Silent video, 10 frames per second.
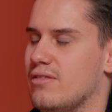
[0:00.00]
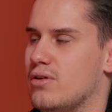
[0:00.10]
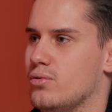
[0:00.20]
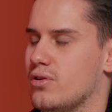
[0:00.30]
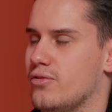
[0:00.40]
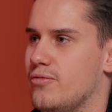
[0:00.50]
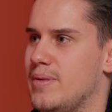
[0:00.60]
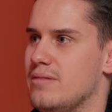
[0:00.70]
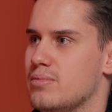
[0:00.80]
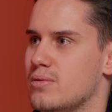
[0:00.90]
It rolls off of
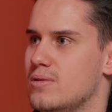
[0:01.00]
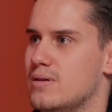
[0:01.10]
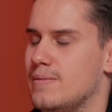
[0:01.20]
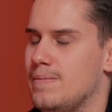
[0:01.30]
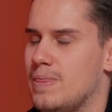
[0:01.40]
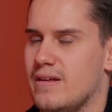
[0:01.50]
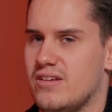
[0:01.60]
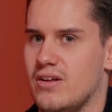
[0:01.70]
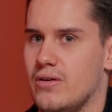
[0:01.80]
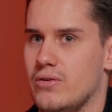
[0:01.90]
people.
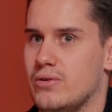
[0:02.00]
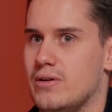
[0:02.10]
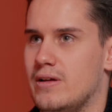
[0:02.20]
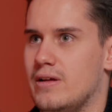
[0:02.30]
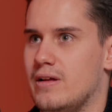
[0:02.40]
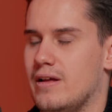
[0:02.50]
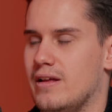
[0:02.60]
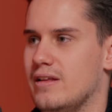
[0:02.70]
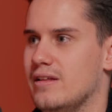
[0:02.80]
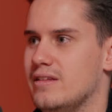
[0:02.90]
So
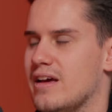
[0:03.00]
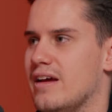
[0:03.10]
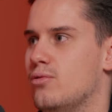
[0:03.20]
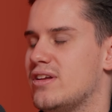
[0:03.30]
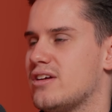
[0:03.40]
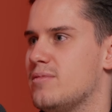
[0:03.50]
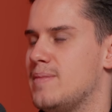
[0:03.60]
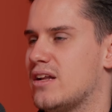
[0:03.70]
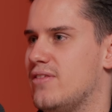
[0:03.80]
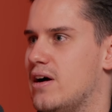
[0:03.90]
yeah, it always comes
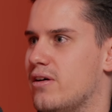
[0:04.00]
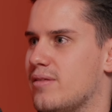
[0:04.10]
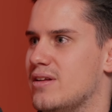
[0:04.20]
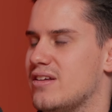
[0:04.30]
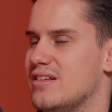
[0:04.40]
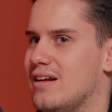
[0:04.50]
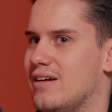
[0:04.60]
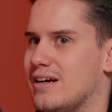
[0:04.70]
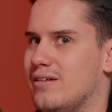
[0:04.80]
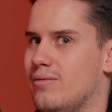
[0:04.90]
back to that argument, doesn't it?
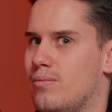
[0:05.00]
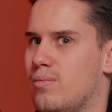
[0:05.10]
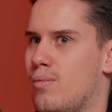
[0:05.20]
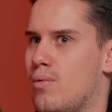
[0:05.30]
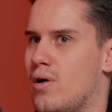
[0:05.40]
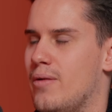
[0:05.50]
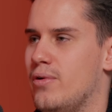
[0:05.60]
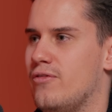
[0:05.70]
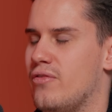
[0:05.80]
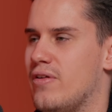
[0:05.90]
Like, why
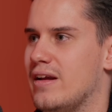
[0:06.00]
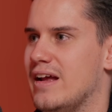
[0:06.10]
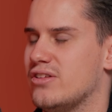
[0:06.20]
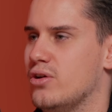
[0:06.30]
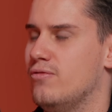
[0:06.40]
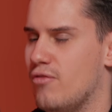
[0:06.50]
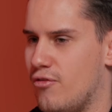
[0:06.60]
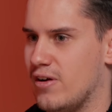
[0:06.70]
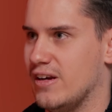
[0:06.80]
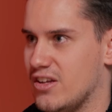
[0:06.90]
would the fund? It's good that the
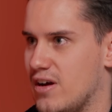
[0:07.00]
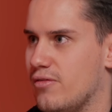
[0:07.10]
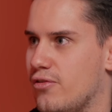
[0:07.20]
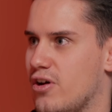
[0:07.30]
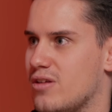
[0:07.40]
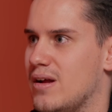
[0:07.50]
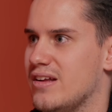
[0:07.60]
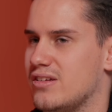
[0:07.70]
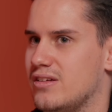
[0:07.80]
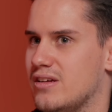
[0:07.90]
funding's there in the first
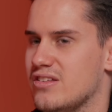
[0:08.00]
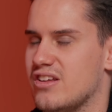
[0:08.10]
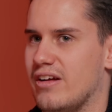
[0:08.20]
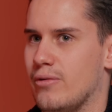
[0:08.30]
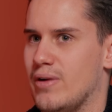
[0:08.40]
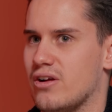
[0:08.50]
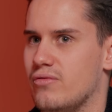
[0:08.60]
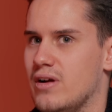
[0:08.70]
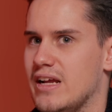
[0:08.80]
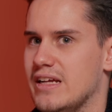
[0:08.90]
place, considering we
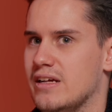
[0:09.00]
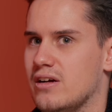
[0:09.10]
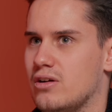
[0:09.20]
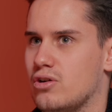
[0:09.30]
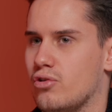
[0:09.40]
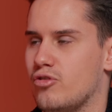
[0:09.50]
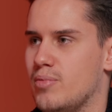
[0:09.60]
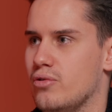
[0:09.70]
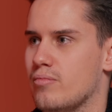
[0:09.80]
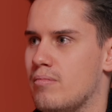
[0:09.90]
don't really
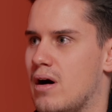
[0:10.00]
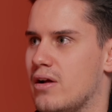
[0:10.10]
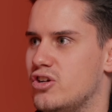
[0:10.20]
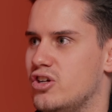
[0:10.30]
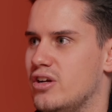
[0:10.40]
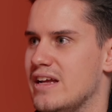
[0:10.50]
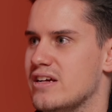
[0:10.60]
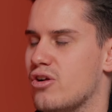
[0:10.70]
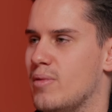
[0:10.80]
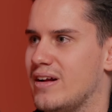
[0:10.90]
contribute much
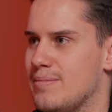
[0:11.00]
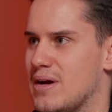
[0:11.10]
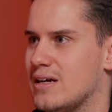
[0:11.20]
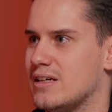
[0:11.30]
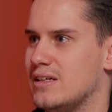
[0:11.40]
economically back.